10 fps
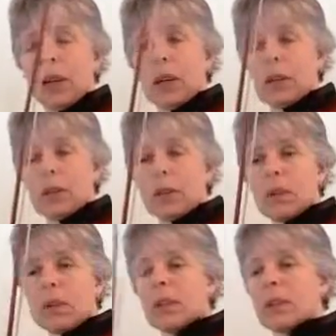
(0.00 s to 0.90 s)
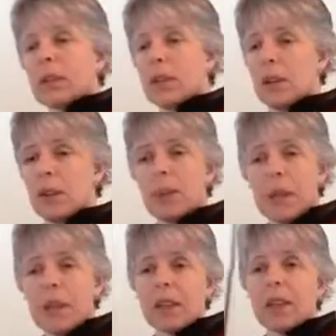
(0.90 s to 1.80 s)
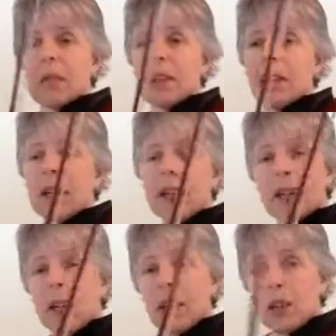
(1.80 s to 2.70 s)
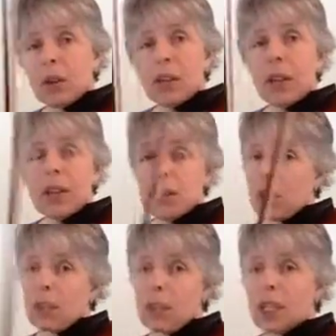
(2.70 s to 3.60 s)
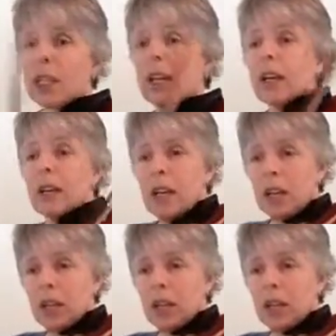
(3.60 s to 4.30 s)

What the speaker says: Okay, so it's good to be thinking about that. Third line is all G again.